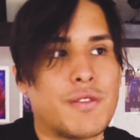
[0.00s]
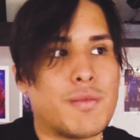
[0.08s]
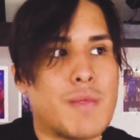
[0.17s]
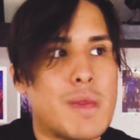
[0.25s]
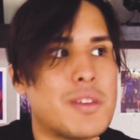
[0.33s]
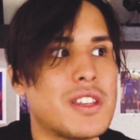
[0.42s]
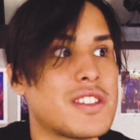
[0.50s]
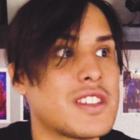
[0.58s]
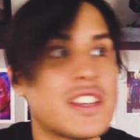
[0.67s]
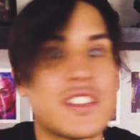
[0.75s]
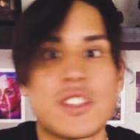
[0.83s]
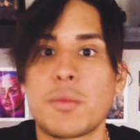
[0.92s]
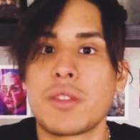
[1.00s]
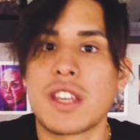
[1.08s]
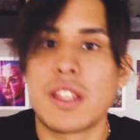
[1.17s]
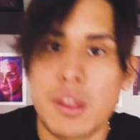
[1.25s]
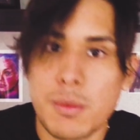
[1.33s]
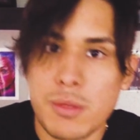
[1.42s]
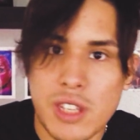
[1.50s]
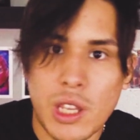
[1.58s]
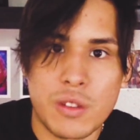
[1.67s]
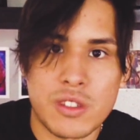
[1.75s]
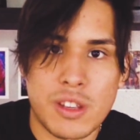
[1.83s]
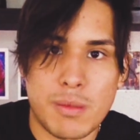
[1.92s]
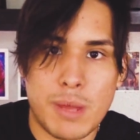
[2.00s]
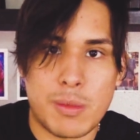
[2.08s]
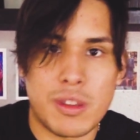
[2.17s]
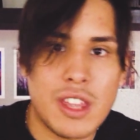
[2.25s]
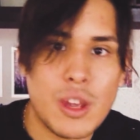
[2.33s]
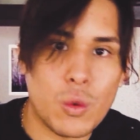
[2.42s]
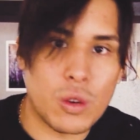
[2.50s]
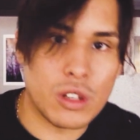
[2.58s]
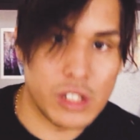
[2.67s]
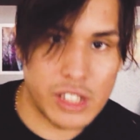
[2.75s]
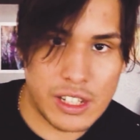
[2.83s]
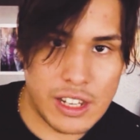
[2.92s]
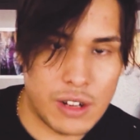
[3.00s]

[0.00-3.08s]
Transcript: maybe seeing something in themselves that maybe they weren't looking at,